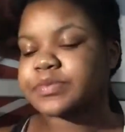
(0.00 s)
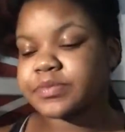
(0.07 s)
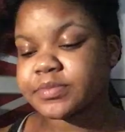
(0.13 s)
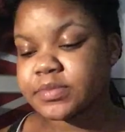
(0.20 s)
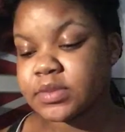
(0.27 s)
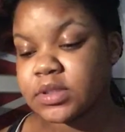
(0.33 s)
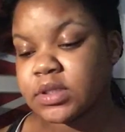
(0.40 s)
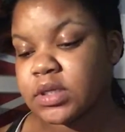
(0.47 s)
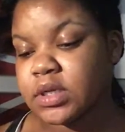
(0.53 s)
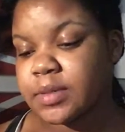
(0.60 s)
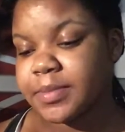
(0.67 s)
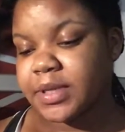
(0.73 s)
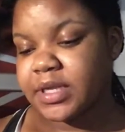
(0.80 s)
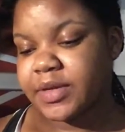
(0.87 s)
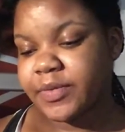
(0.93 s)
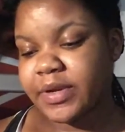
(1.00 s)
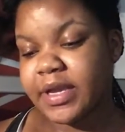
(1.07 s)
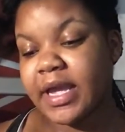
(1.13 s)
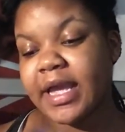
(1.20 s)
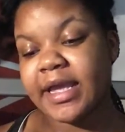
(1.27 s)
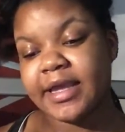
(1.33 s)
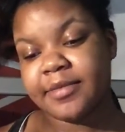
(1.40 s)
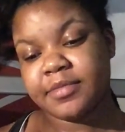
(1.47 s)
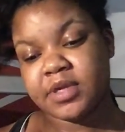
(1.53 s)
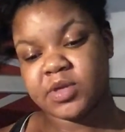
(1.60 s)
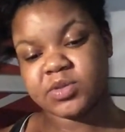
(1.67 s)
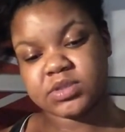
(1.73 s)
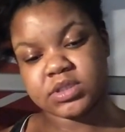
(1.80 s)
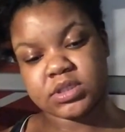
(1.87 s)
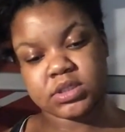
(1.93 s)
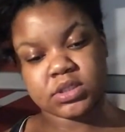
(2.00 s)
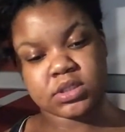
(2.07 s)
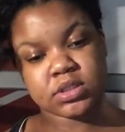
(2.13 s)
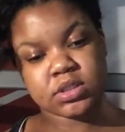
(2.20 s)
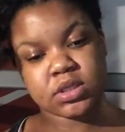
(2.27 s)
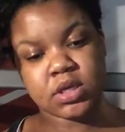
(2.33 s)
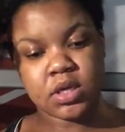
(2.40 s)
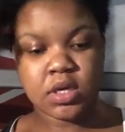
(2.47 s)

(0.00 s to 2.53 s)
one. But anyway, I am using